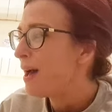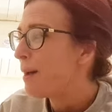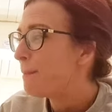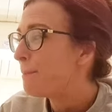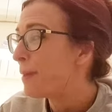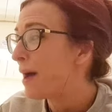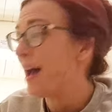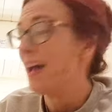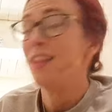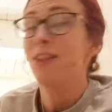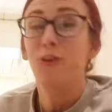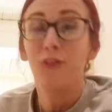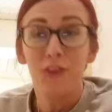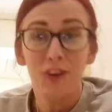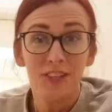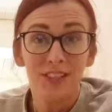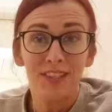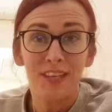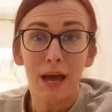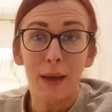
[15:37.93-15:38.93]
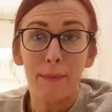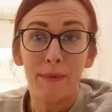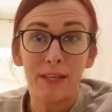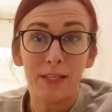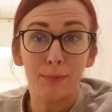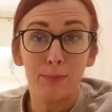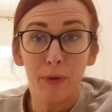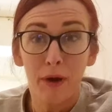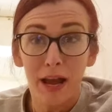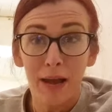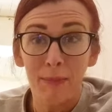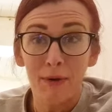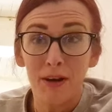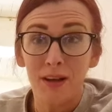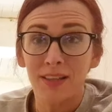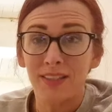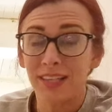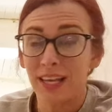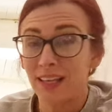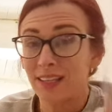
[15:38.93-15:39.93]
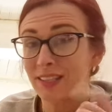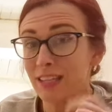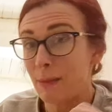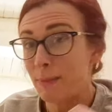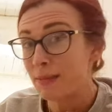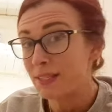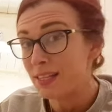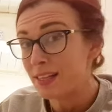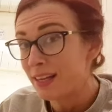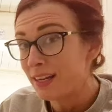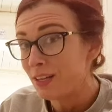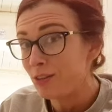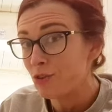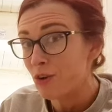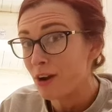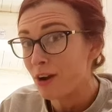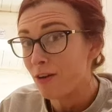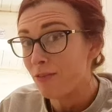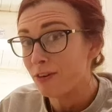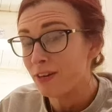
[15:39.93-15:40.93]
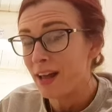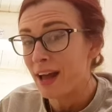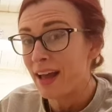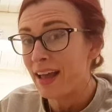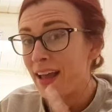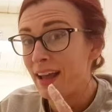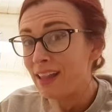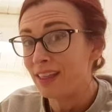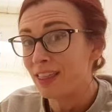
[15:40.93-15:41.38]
But the first step is primer, second step is let it dry overnight,